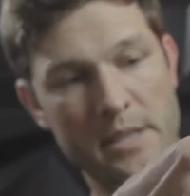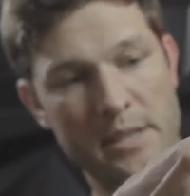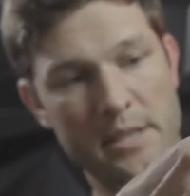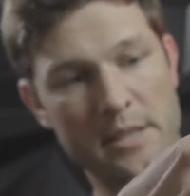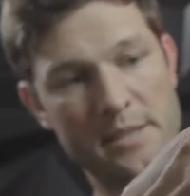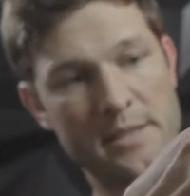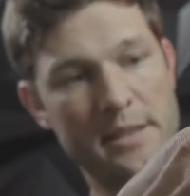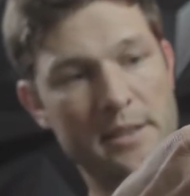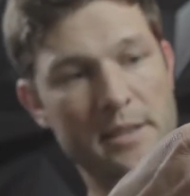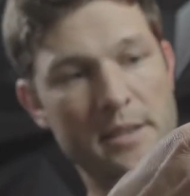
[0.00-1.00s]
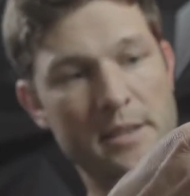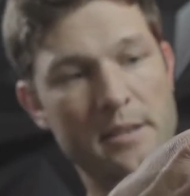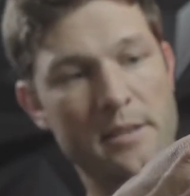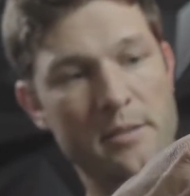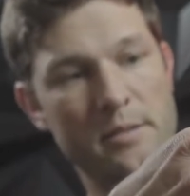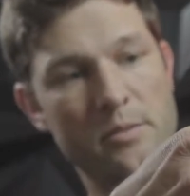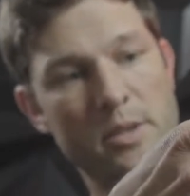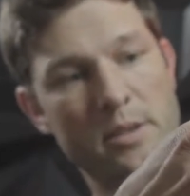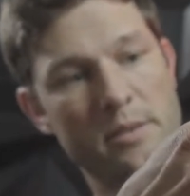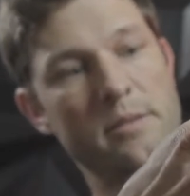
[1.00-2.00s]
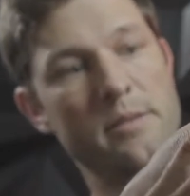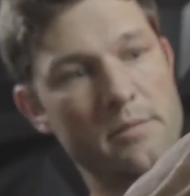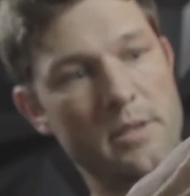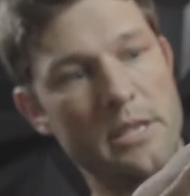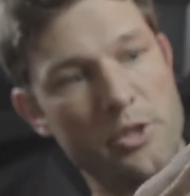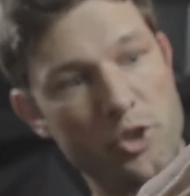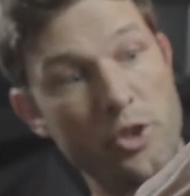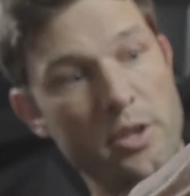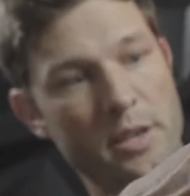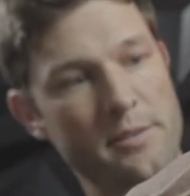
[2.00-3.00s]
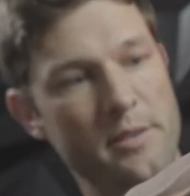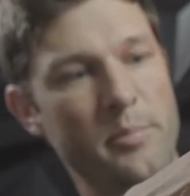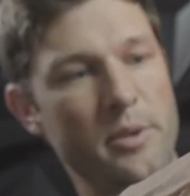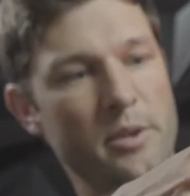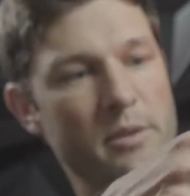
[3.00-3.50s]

You're gonna set the, well, should unzip here.